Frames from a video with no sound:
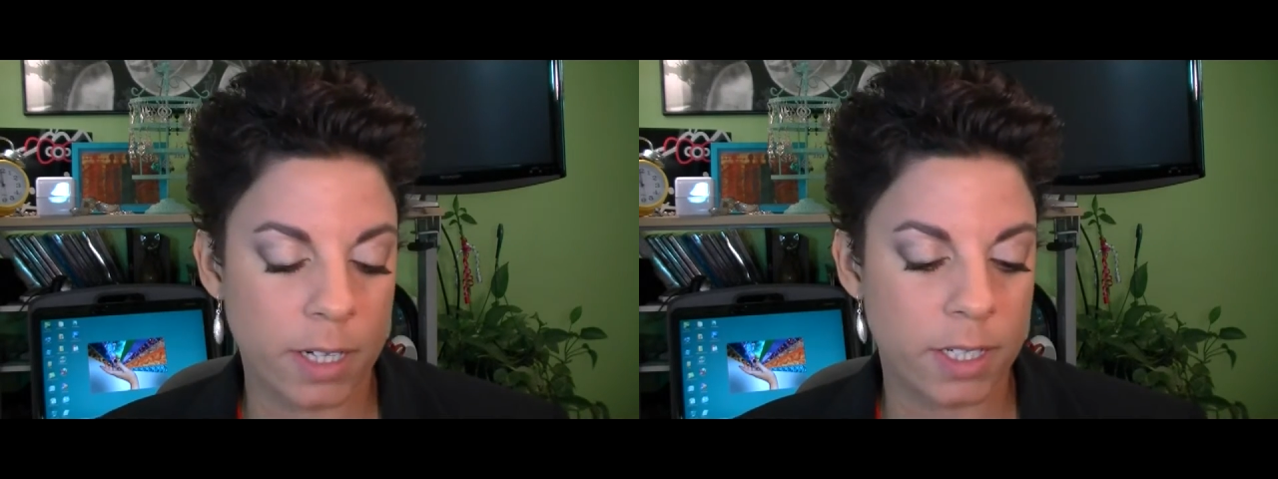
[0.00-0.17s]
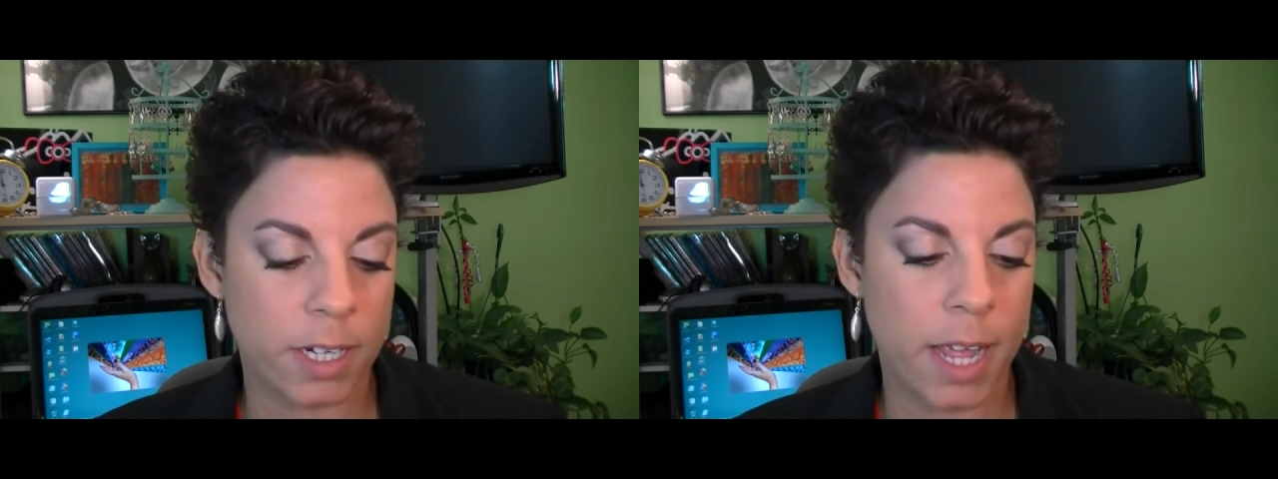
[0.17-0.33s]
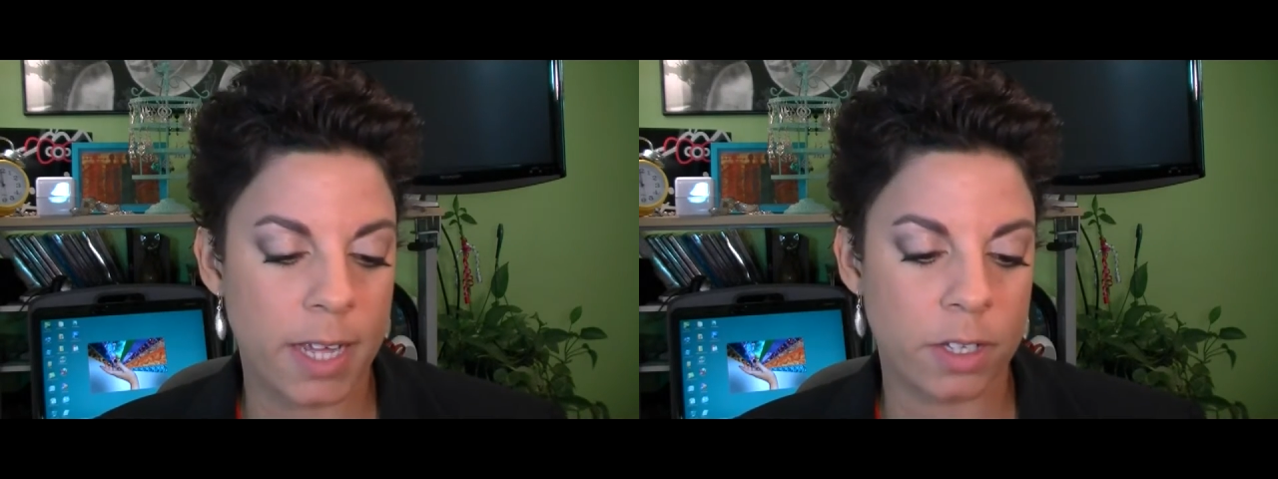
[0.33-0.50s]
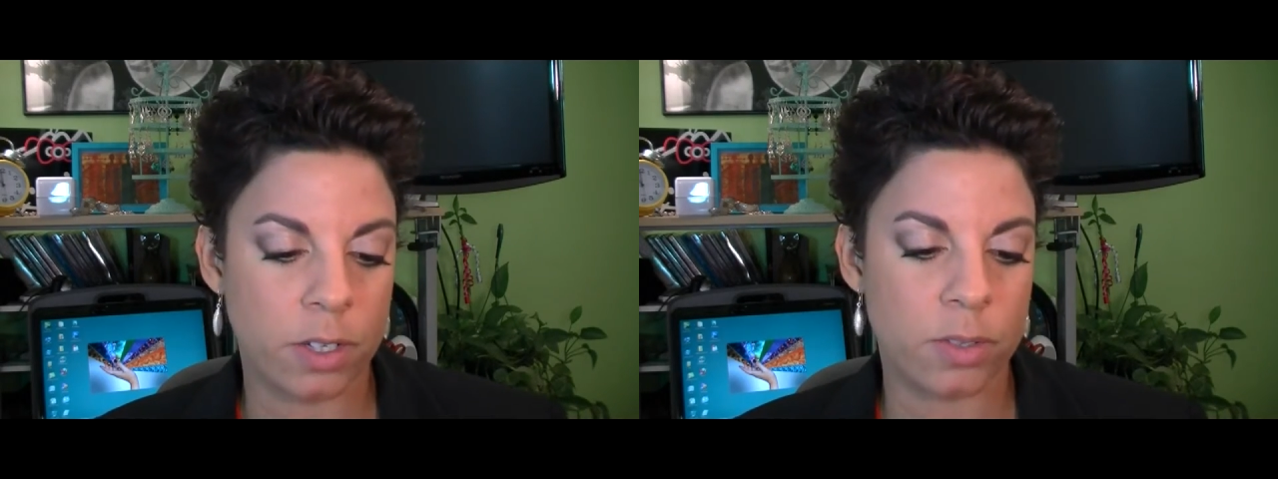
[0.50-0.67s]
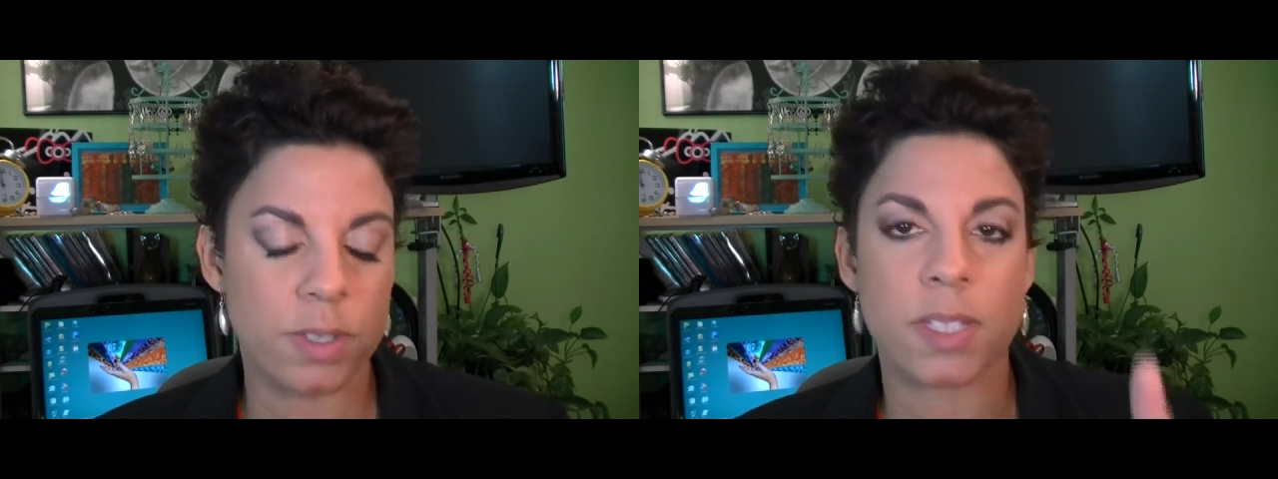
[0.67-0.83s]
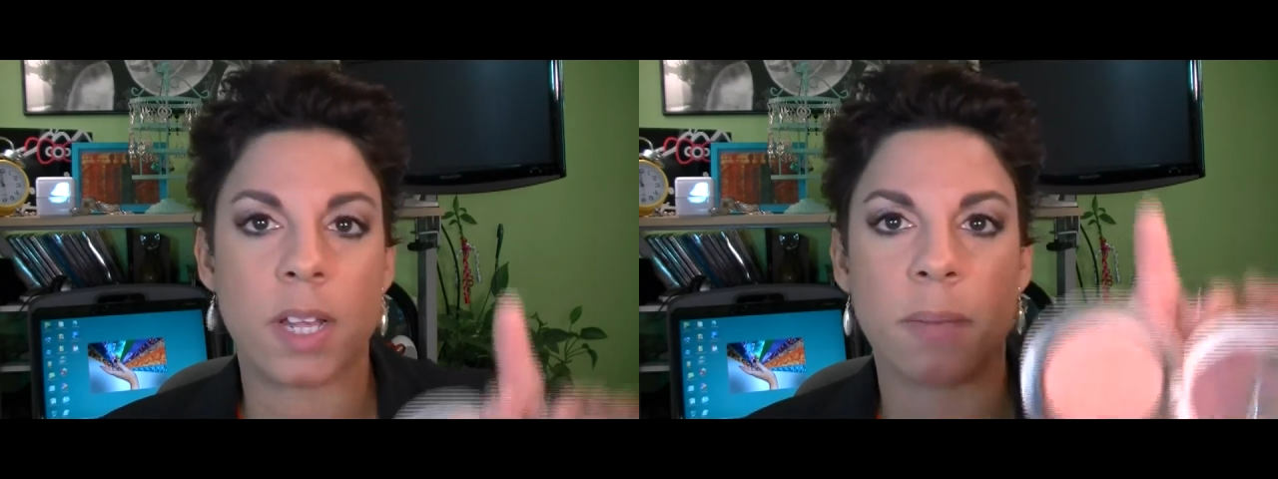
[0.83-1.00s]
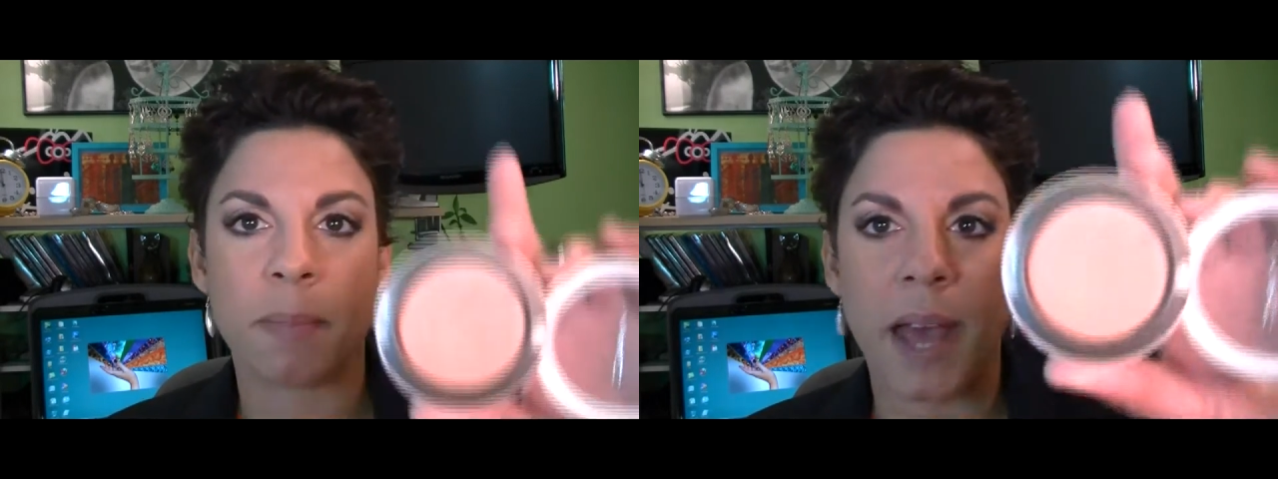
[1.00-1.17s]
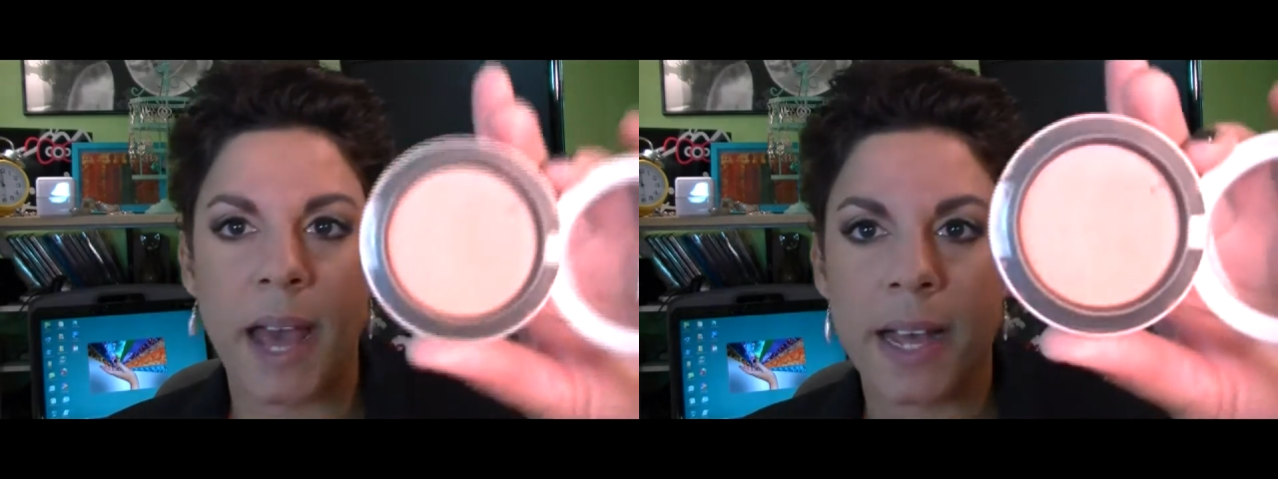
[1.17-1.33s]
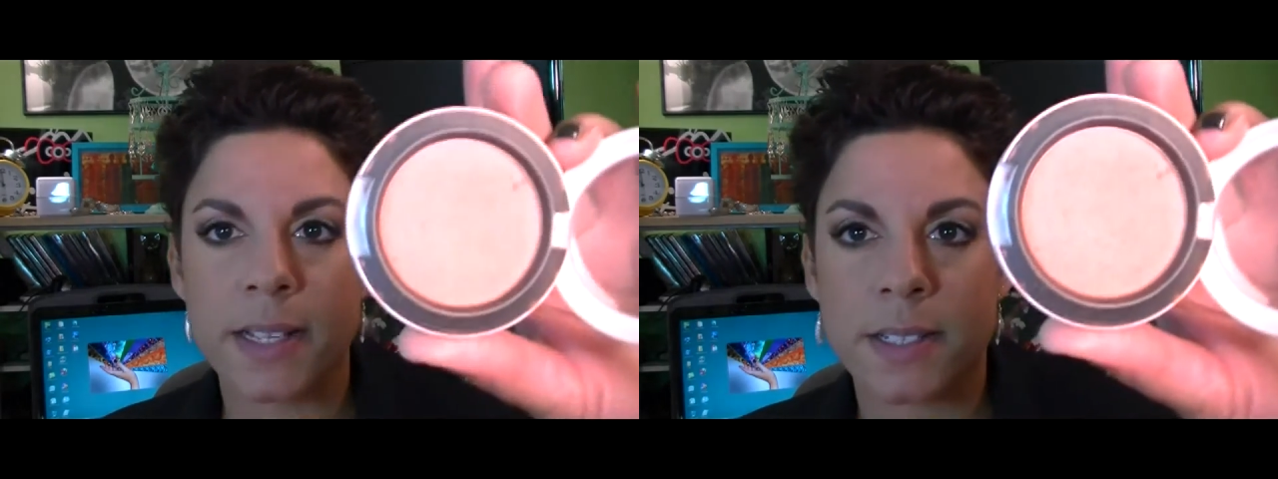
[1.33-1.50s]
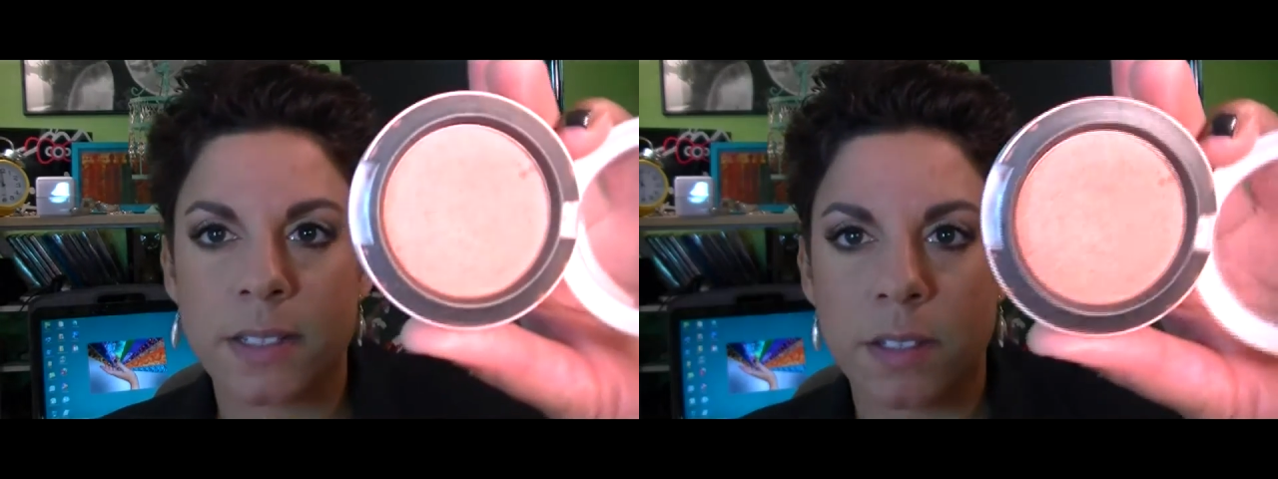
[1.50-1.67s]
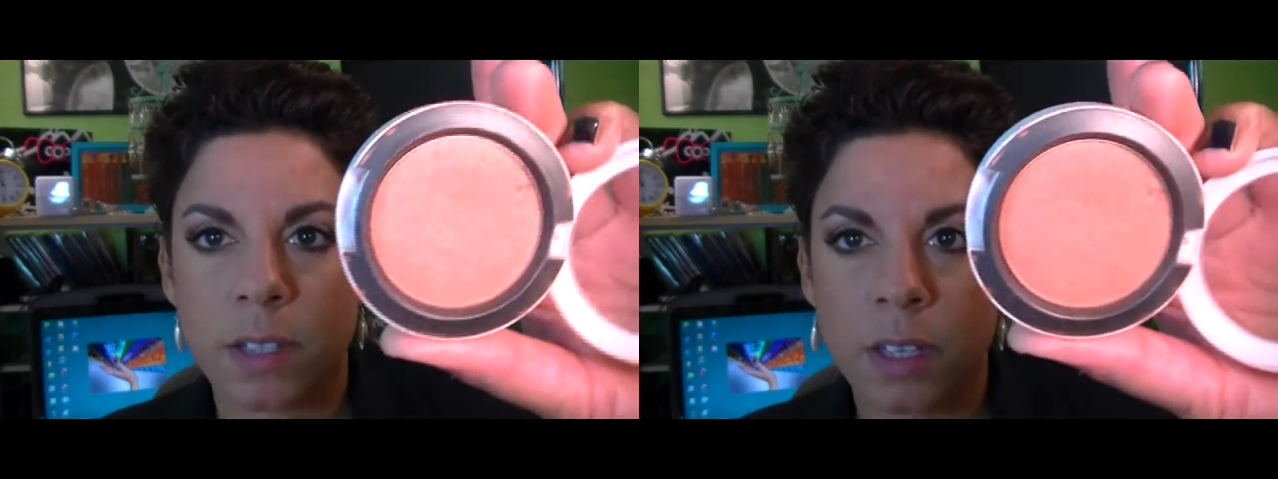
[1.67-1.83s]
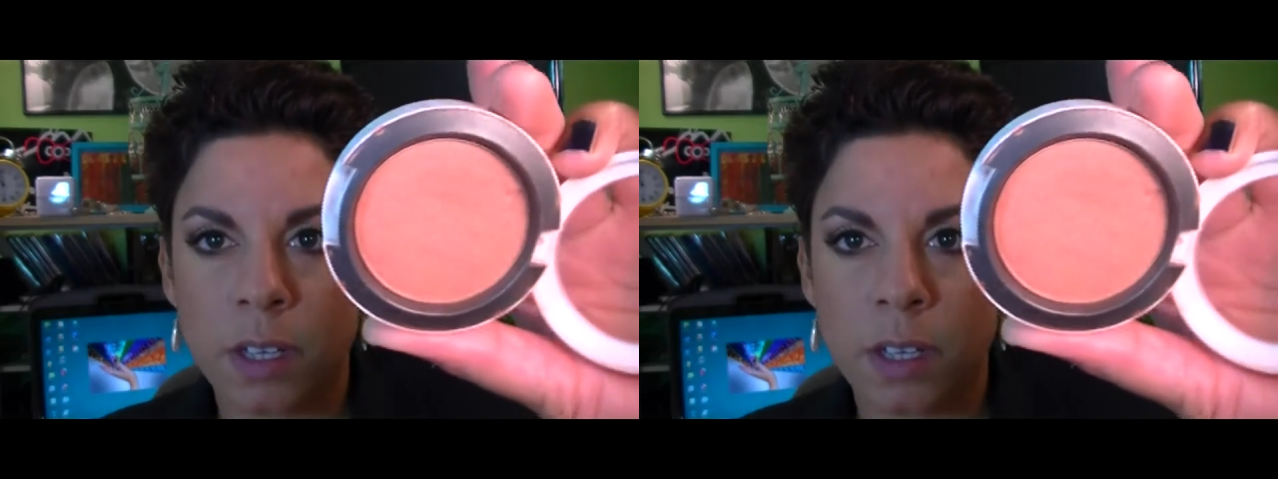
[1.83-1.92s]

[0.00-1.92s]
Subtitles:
and today I used Sunbask,